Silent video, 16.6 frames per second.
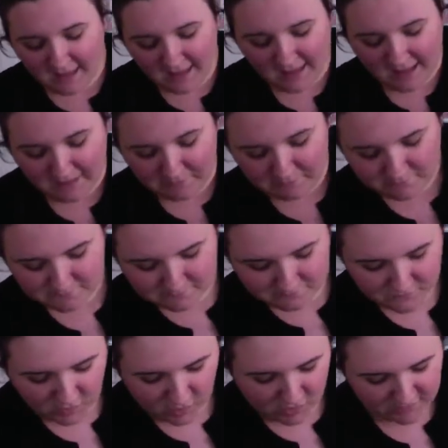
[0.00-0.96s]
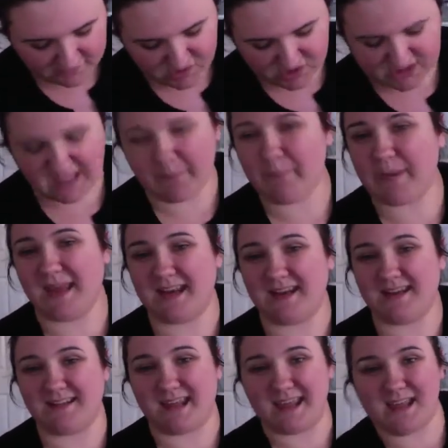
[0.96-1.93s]
And I've just got a pair
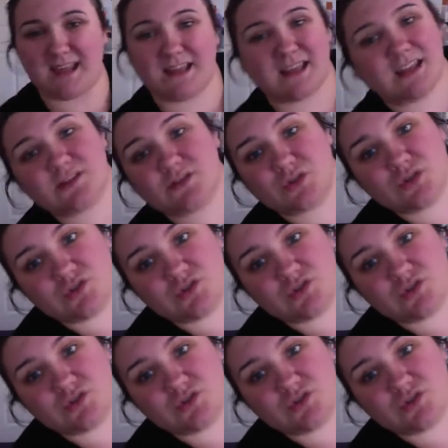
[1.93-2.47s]
of Nike